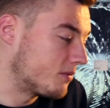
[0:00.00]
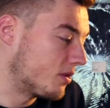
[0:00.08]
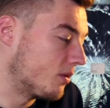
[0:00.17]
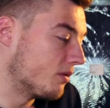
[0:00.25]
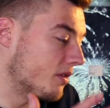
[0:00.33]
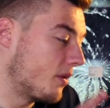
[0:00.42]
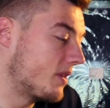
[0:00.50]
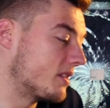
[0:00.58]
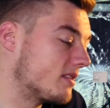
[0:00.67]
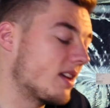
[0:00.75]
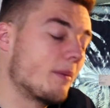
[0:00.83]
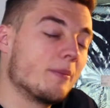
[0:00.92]
So although it's a
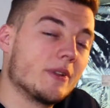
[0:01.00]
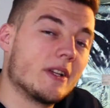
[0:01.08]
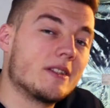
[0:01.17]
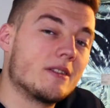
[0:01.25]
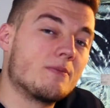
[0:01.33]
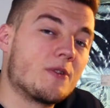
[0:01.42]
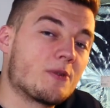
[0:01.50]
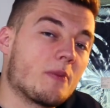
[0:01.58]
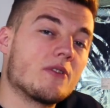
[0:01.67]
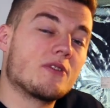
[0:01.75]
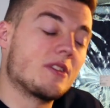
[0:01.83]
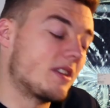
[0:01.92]
templated
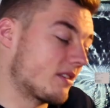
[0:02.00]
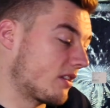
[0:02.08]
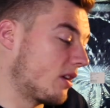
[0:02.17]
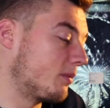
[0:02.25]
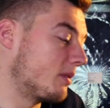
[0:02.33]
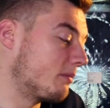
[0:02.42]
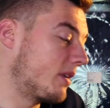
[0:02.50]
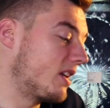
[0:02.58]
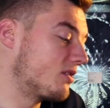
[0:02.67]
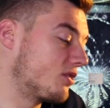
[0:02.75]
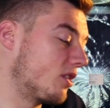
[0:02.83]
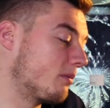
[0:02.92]
response and it's a copy and
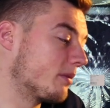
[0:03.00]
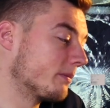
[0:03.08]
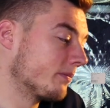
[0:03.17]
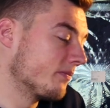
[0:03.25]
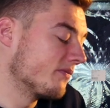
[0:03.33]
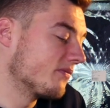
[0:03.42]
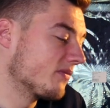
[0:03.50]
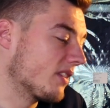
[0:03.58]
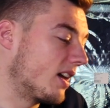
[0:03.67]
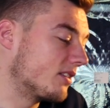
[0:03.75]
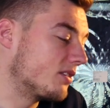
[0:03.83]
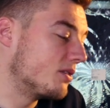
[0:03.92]
paste job,
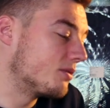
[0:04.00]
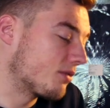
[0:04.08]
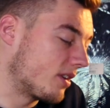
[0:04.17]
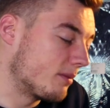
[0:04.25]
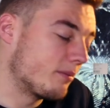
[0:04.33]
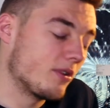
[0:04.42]
I do try and